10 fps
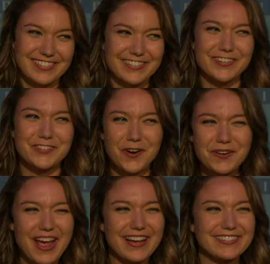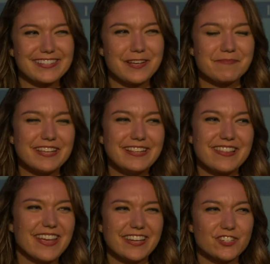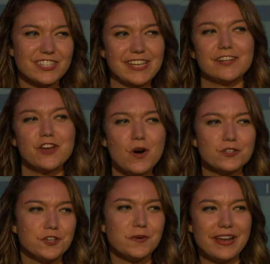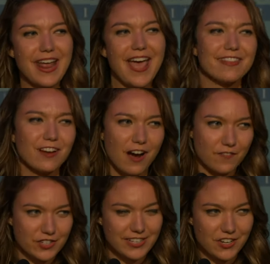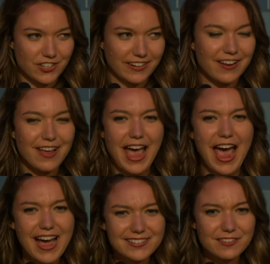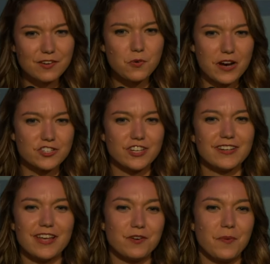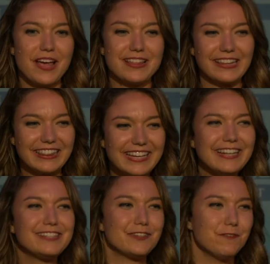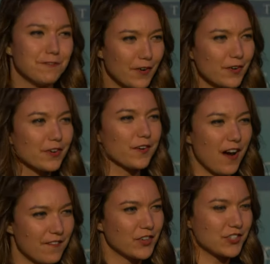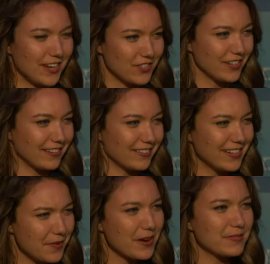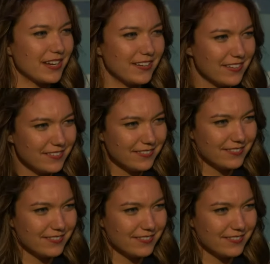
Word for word: So don't ask something that they can just say no to and end the conversation. Ask the question in a way that leads to further conversation. You know what I'm saying here?